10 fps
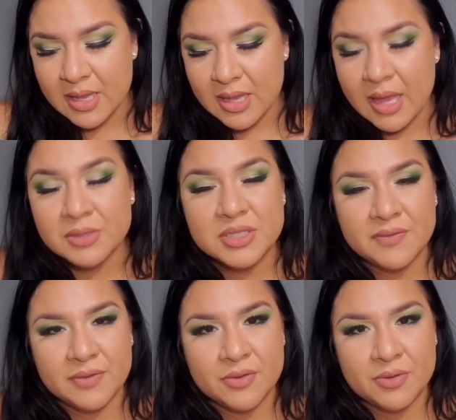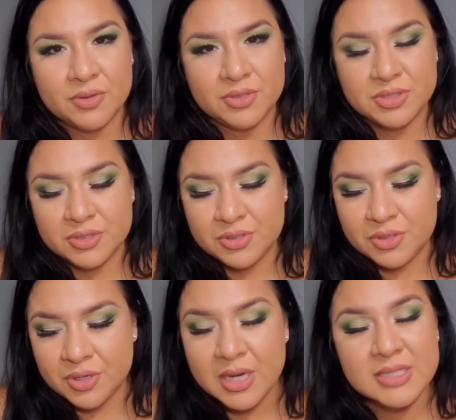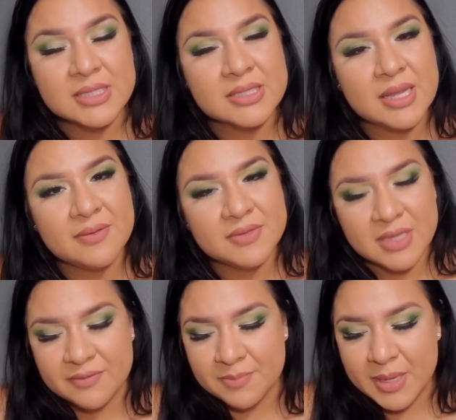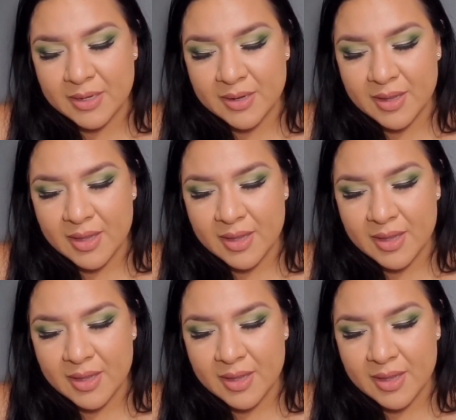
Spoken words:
how difficult your guys' lives have been.